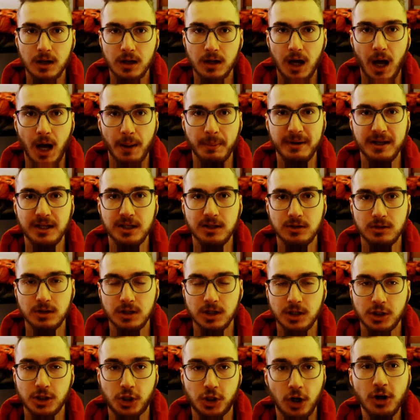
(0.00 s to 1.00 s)
I mean,
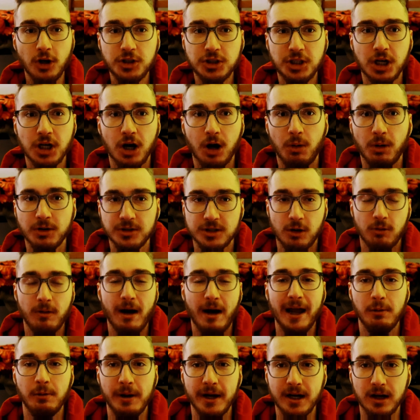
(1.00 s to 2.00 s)
Churchill was a
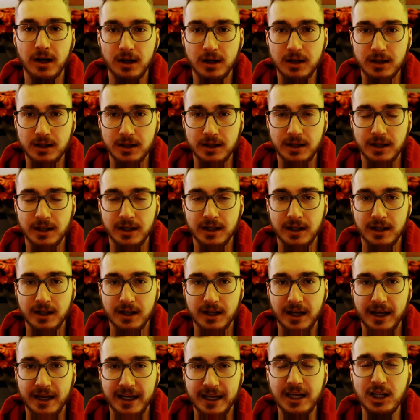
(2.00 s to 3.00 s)
right-winger.
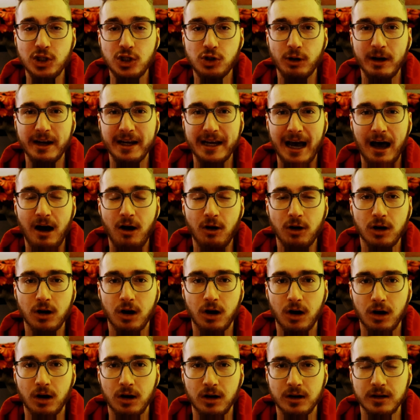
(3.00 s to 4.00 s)
He drank
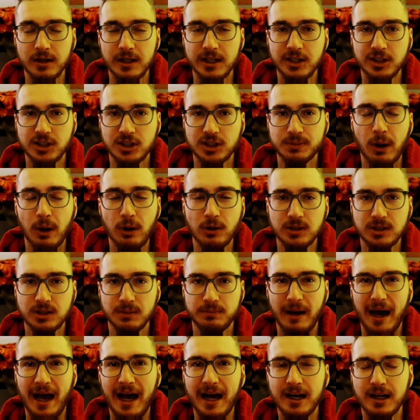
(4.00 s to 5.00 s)
alcohol, smoked
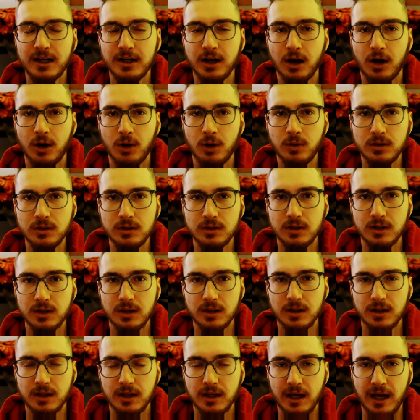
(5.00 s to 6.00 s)
tobacco,
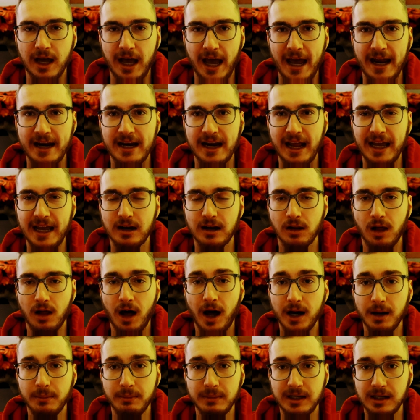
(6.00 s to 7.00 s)
and ate a
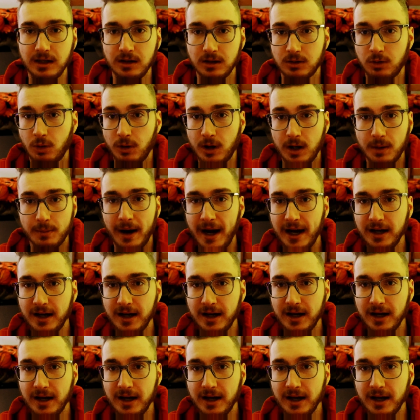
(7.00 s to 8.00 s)
lot of meat, according to my
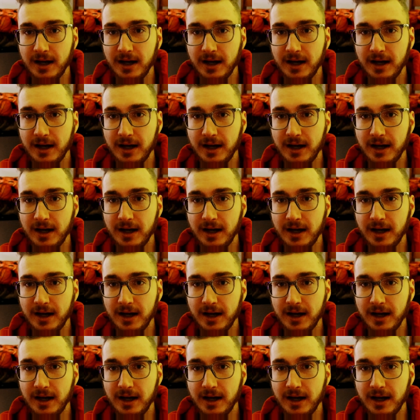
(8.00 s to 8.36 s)
understanding.